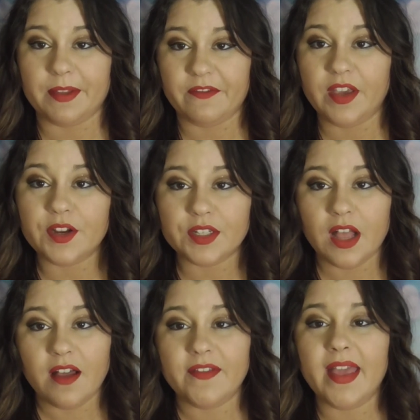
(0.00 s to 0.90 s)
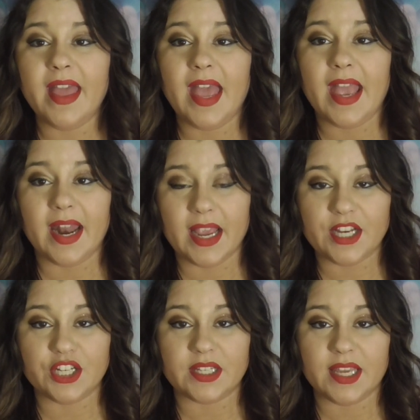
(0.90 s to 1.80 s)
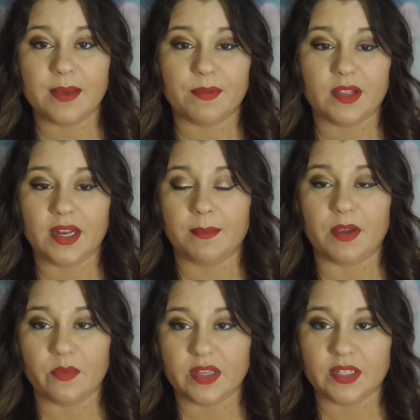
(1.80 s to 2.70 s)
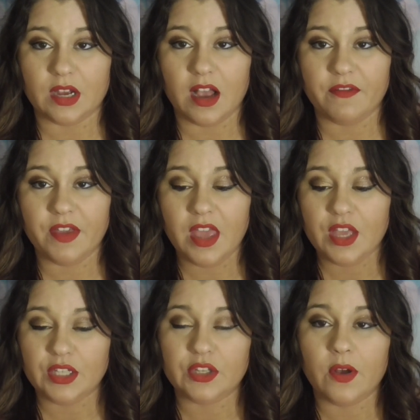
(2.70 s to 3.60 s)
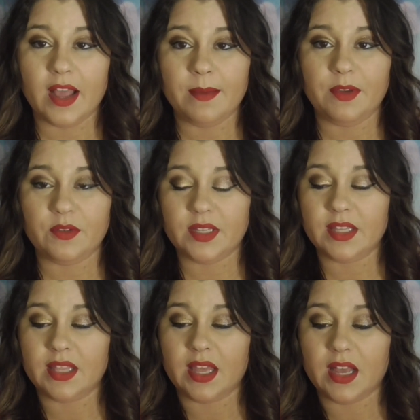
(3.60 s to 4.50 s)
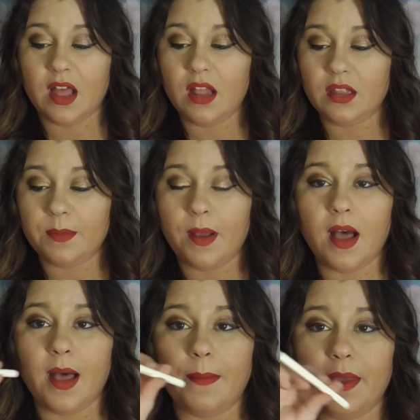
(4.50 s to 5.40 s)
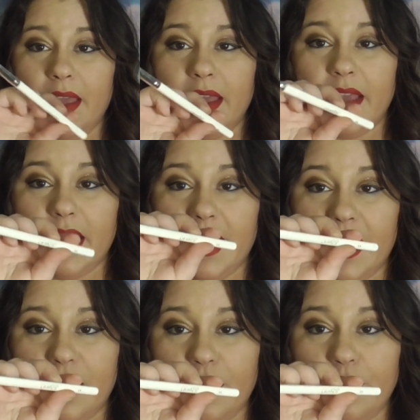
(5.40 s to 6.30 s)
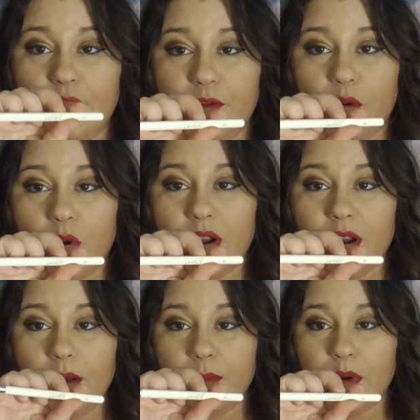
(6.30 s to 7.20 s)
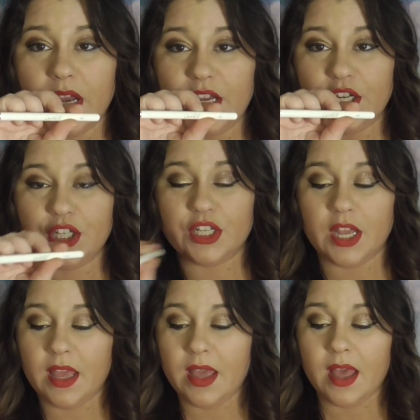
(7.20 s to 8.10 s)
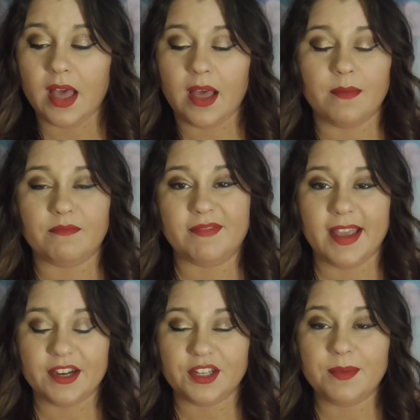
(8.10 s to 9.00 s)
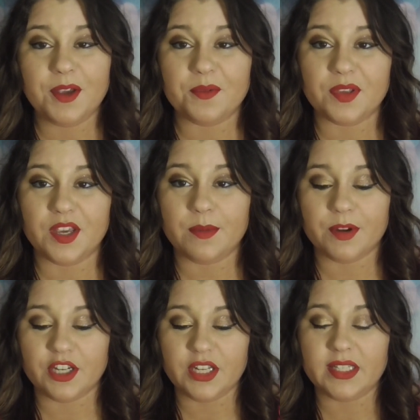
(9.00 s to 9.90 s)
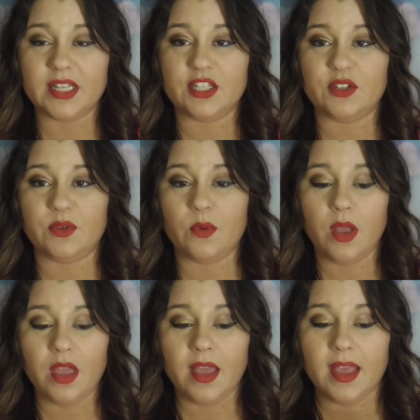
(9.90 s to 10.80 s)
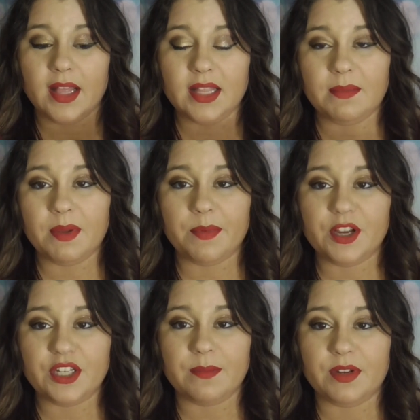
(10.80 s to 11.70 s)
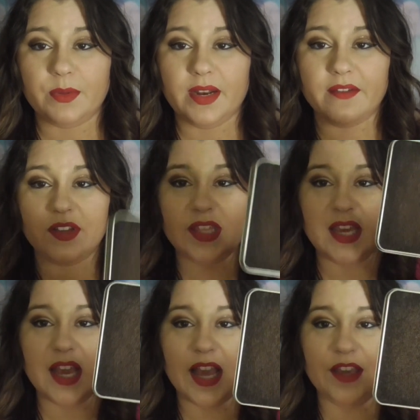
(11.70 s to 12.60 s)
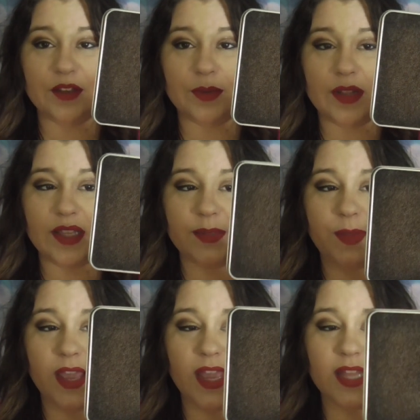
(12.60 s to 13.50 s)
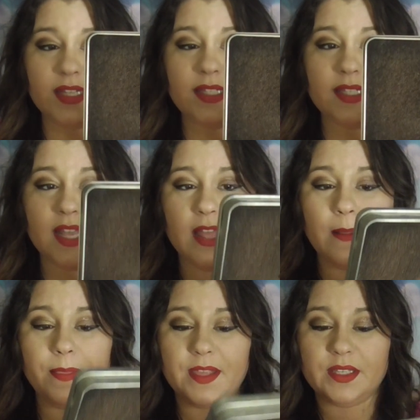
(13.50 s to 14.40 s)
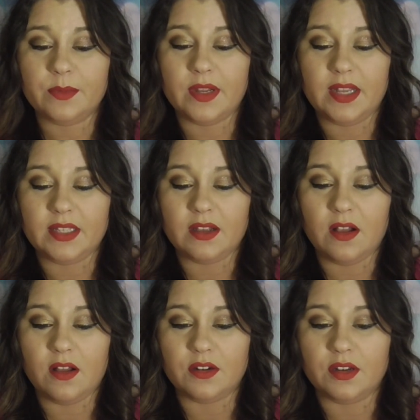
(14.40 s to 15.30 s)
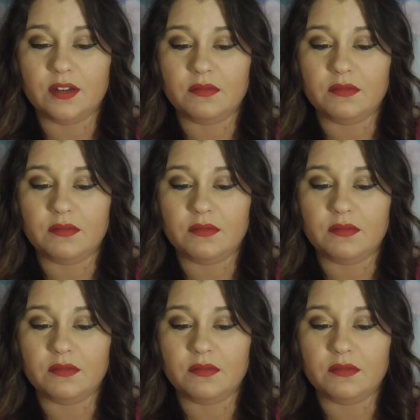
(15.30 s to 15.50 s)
my fingers off and I could just keep cleaning my wrist off. So I'm using the ColourPop E4 brush. They actually make really good brushes, and to clean my brush in between everything, I use one of these pans. This one is called